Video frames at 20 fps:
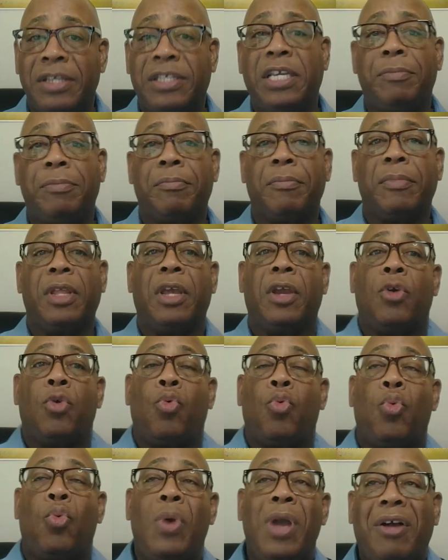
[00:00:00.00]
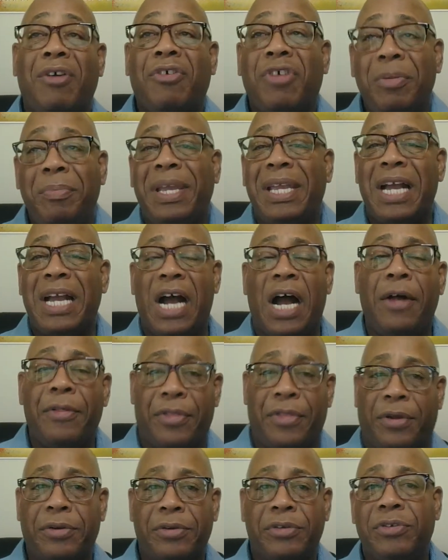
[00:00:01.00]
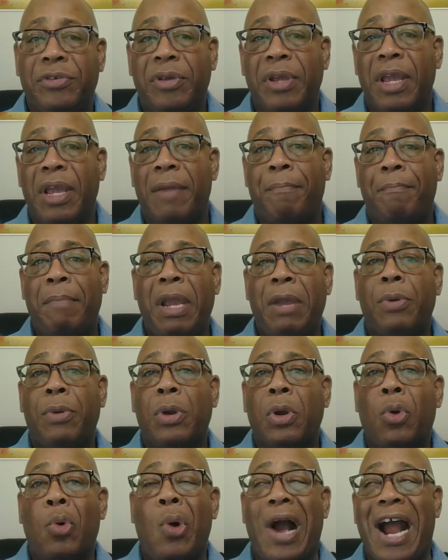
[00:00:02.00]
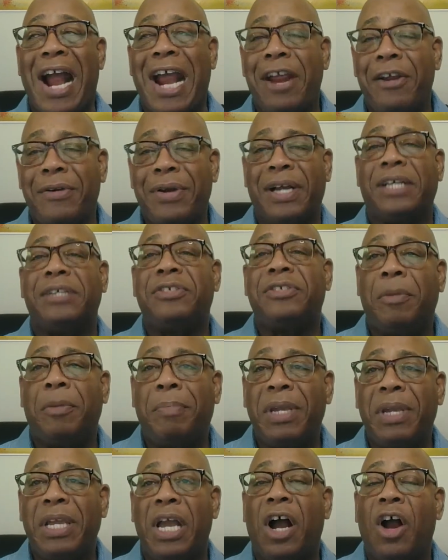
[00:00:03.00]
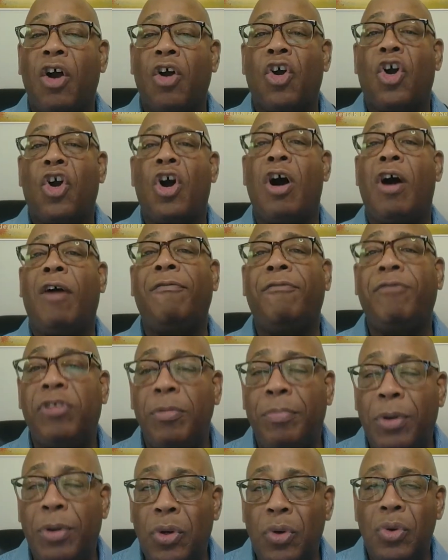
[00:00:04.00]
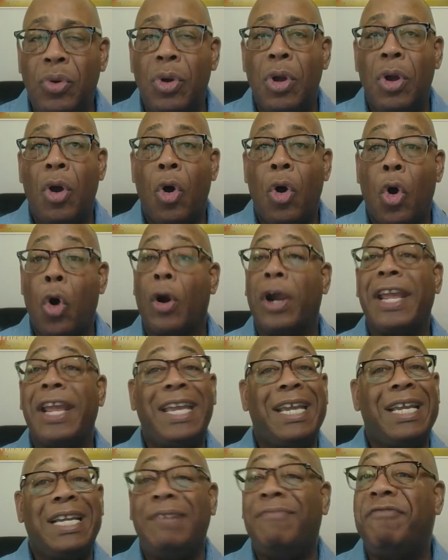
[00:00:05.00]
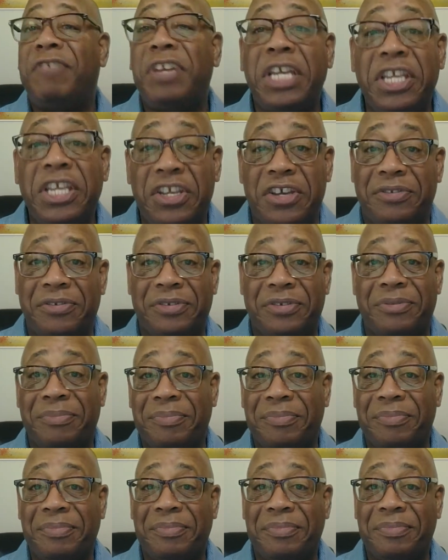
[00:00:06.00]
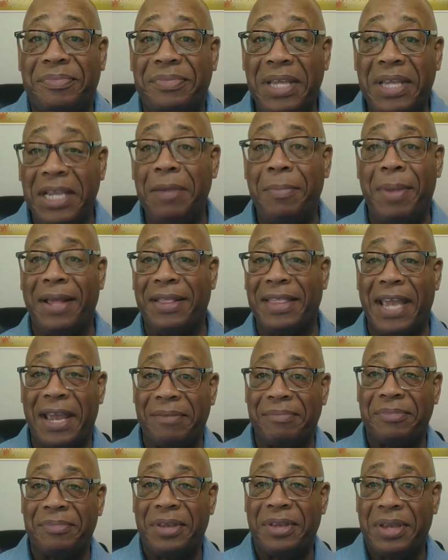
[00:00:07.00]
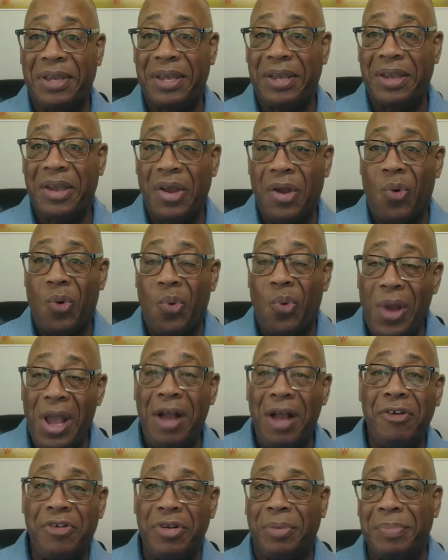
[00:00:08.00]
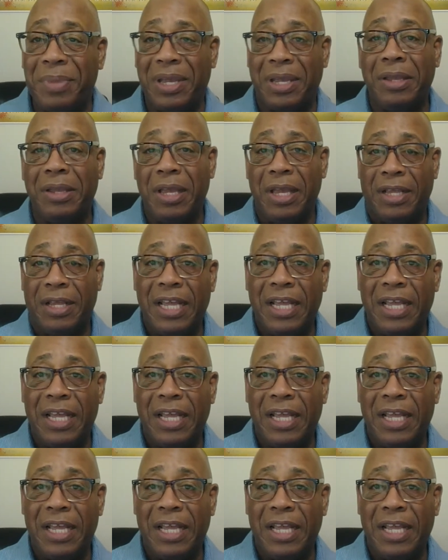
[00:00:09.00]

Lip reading: See, welcoming others may require us to be uncomfortable or inconvenient. Think about that. Welcoming